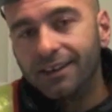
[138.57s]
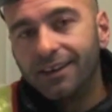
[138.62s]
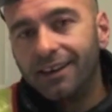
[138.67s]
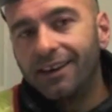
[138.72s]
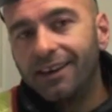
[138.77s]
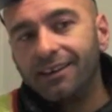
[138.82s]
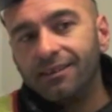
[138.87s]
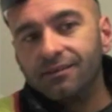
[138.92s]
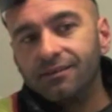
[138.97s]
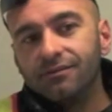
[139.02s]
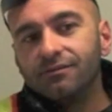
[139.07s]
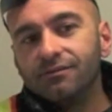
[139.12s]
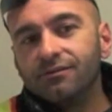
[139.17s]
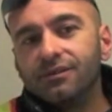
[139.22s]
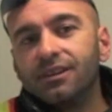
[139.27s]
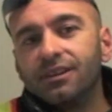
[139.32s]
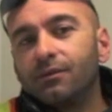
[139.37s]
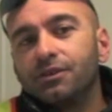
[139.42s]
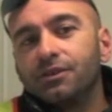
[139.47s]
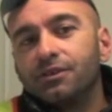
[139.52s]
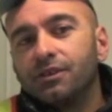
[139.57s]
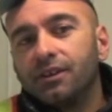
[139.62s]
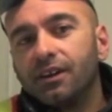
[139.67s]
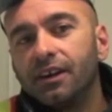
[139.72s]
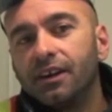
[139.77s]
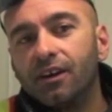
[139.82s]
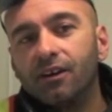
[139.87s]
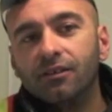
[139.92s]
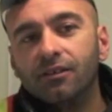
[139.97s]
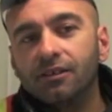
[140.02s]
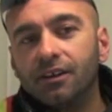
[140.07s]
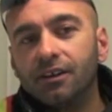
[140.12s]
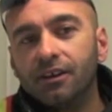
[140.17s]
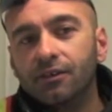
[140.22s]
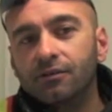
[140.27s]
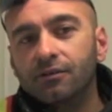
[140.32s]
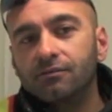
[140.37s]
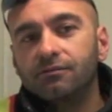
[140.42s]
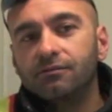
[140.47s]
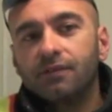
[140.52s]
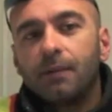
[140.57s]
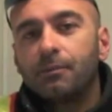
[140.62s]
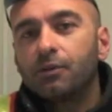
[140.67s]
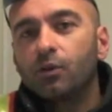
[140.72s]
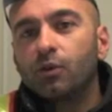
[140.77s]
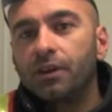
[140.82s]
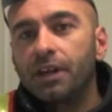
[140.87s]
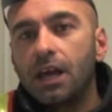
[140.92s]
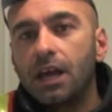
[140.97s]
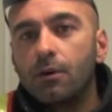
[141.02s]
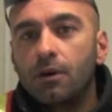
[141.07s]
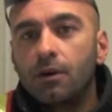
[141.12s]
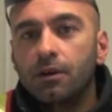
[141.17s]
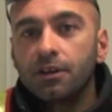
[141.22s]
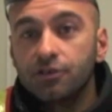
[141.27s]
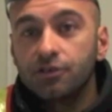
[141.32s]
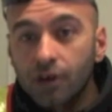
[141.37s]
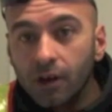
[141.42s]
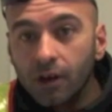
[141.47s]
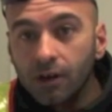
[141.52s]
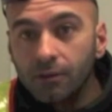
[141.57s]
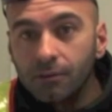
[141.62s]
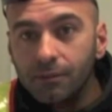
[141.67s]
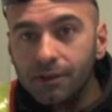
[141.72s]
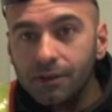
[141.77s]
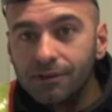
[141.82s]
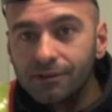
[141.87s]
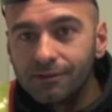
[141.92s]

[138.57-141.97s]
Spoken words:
And when you allow up to an hour on each column,